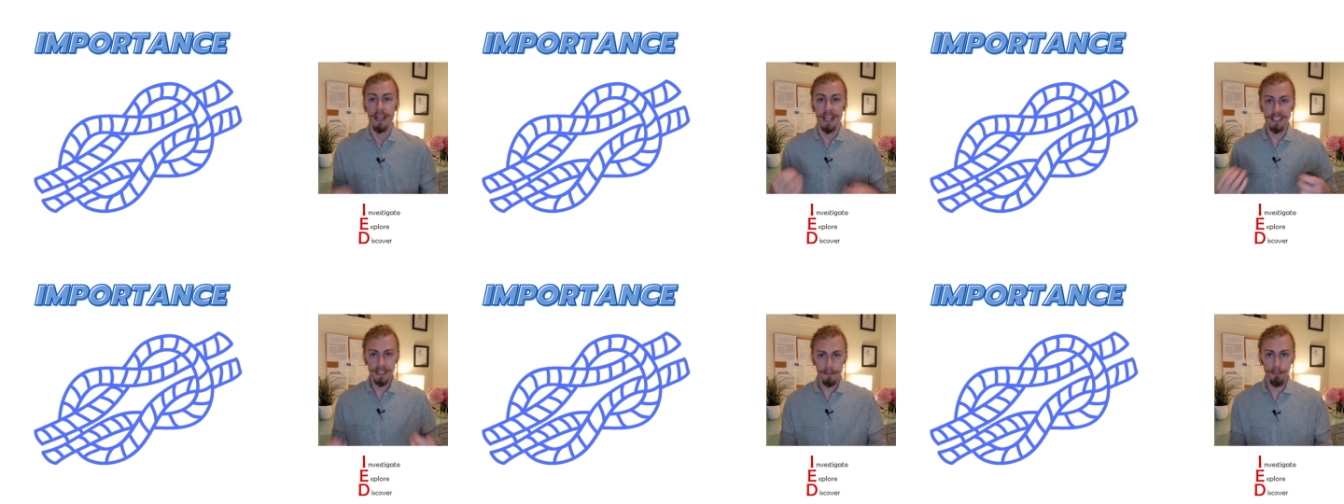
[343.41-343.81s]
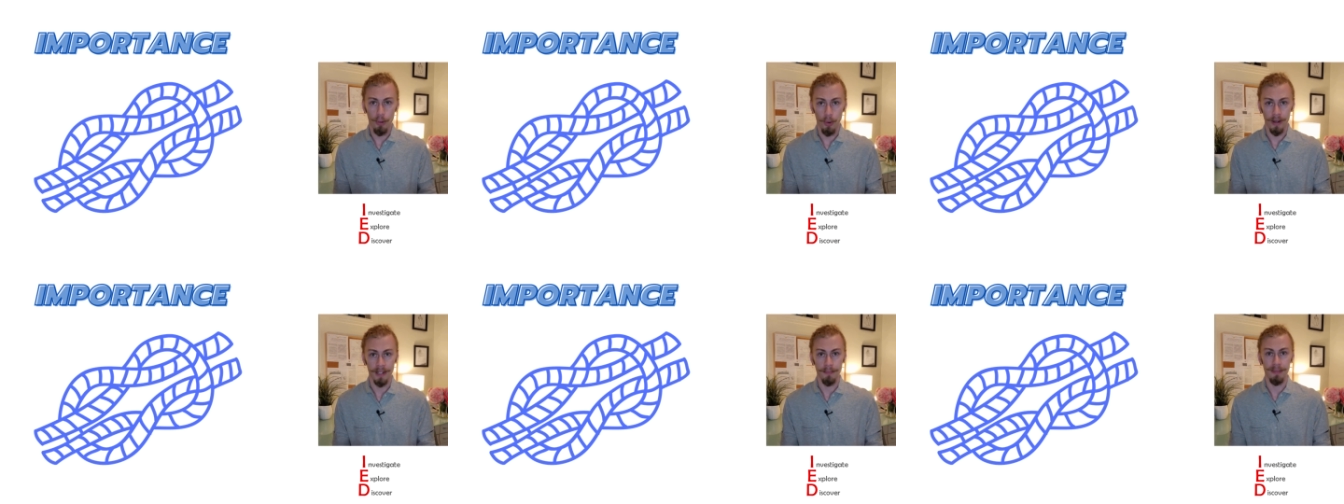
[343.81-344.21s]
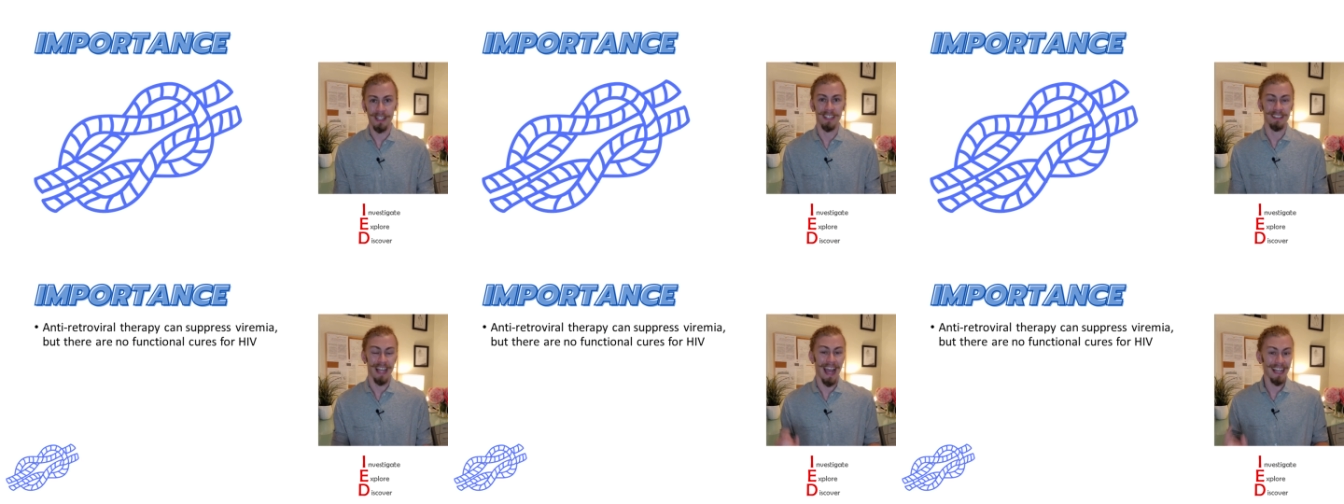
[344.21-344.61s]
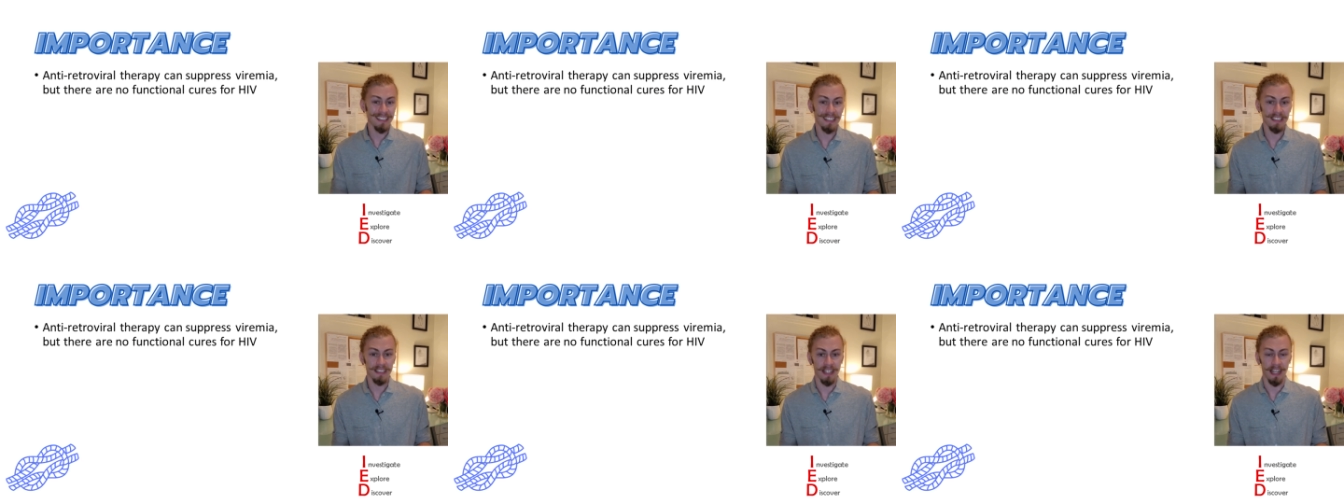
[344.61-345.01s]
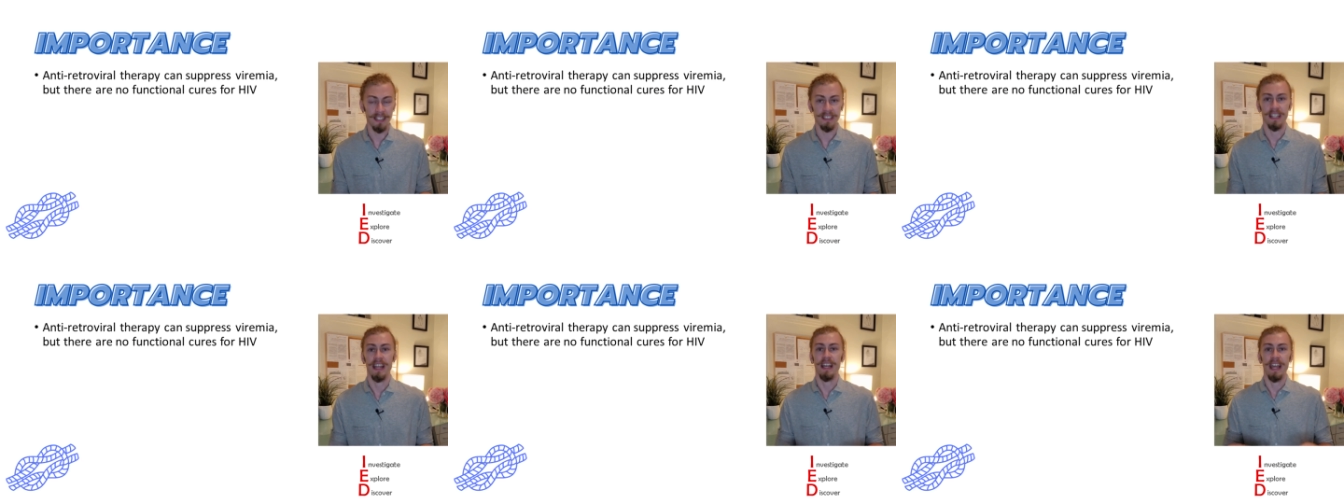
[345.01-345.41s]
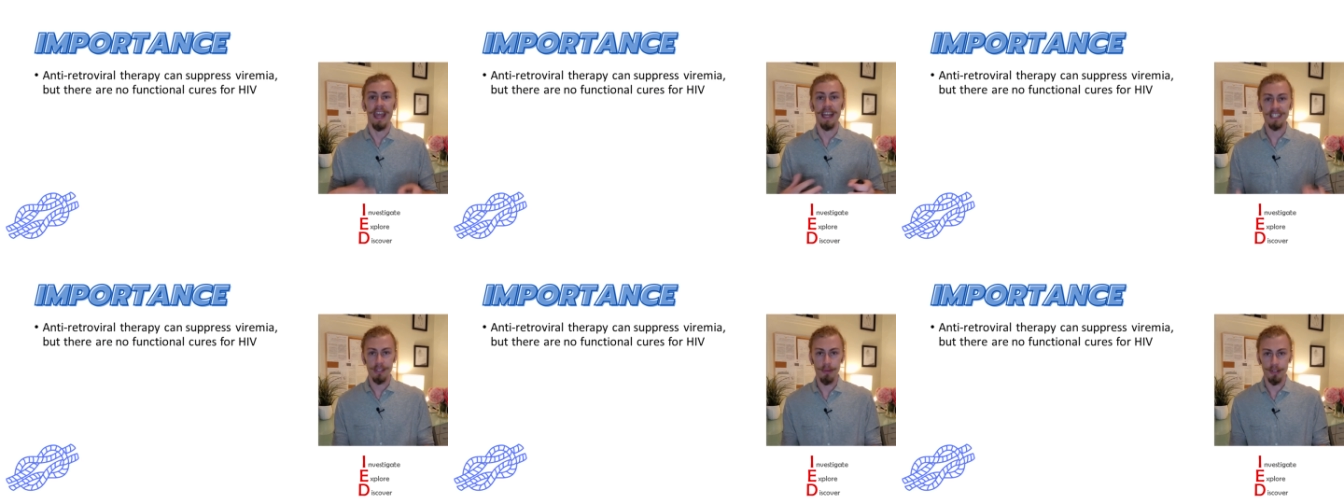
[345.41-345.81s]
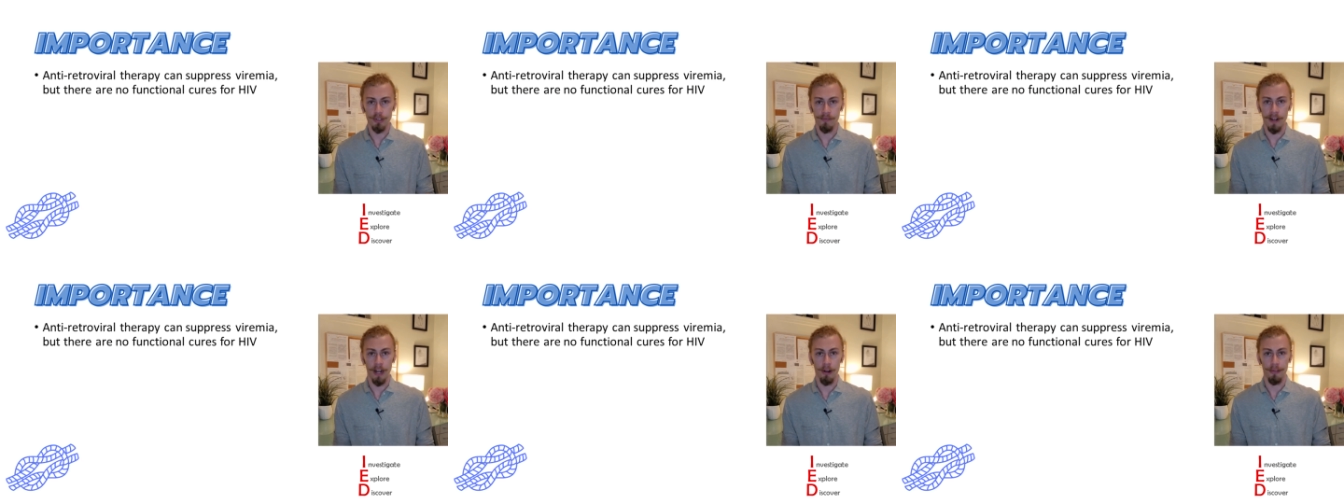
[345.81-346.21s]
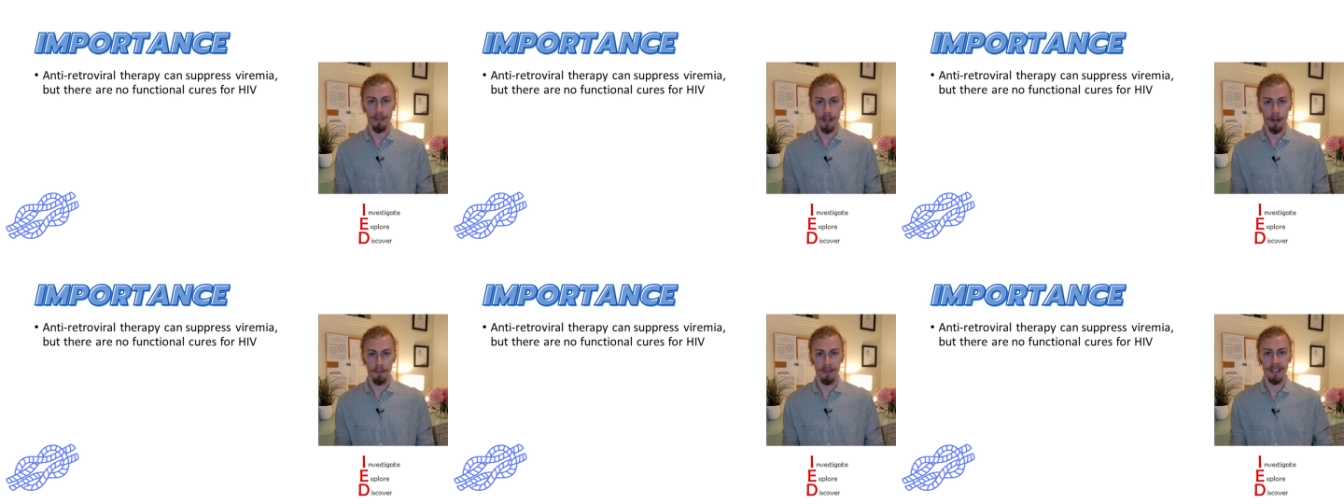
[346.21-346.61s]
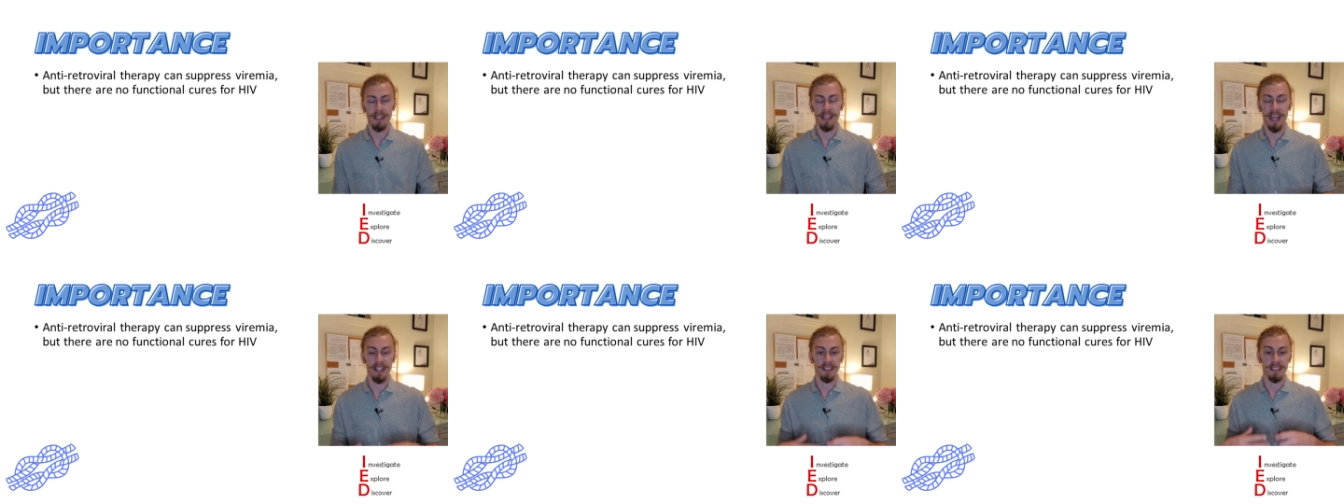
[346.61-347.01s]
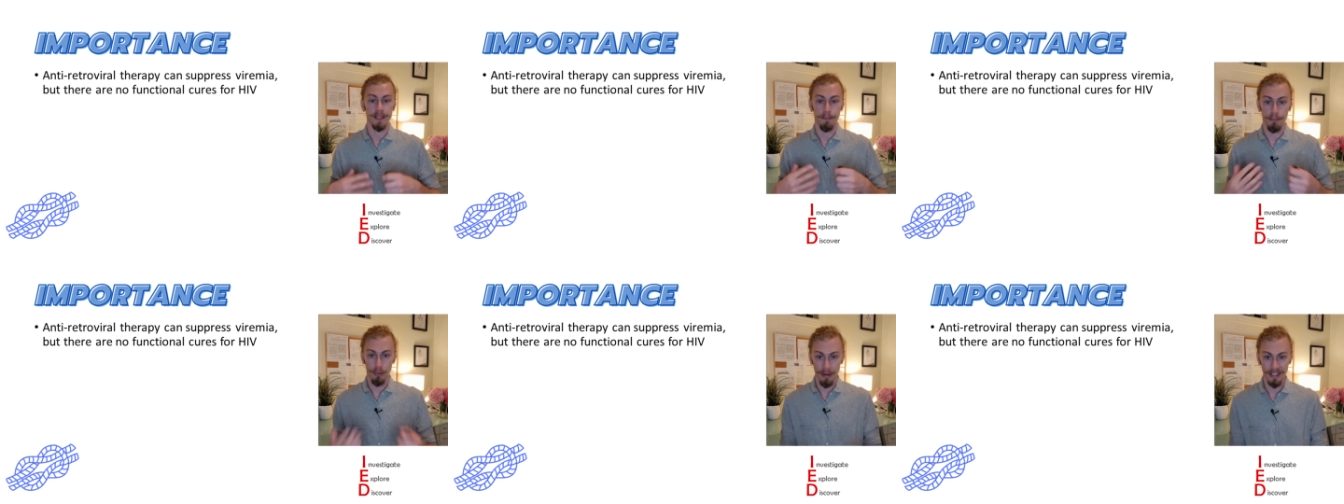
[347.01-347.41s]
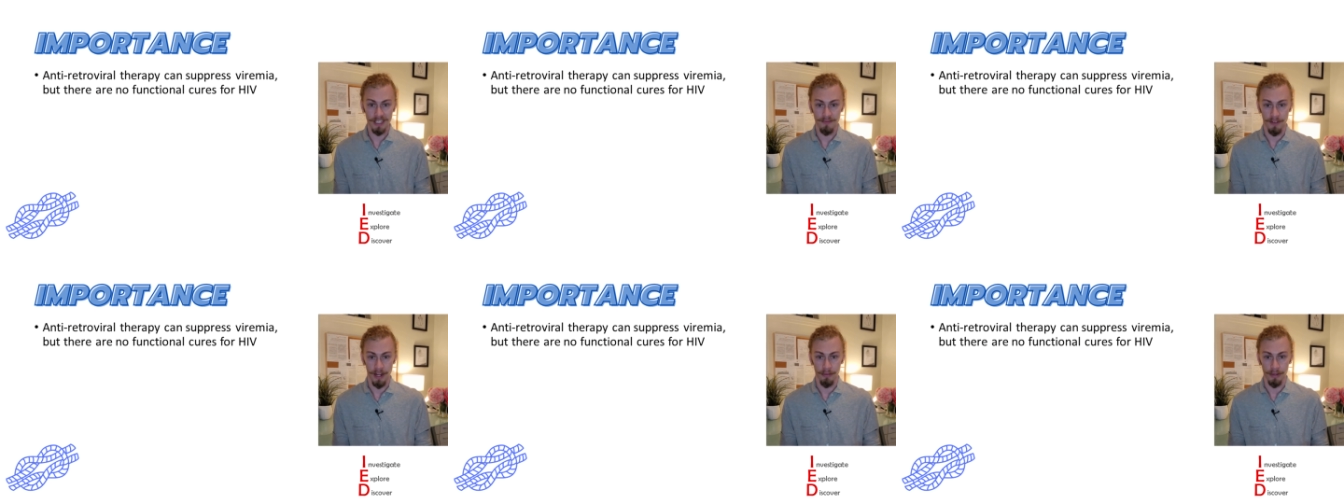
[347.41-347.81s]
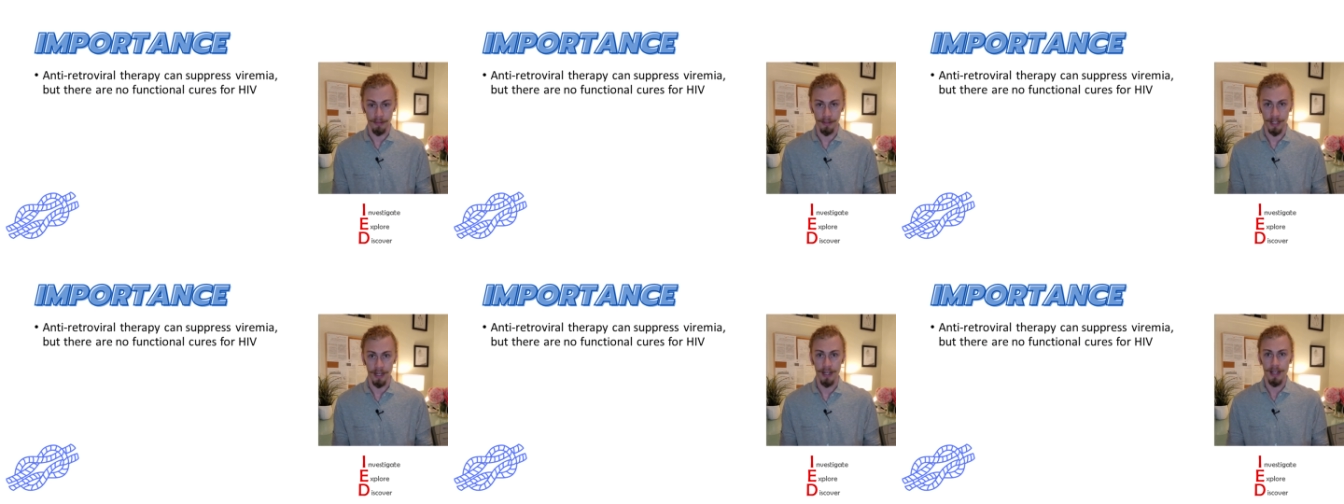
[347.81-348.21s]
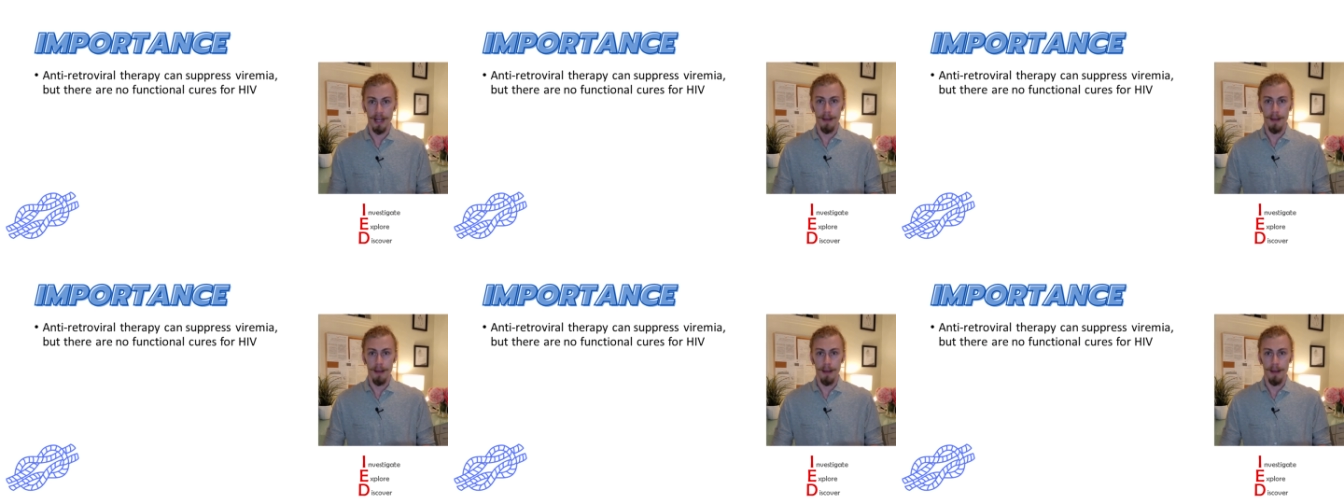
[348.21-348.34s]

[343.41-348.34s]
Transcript: It's important because as it stands, antiretroviral therapy can suppress viremia,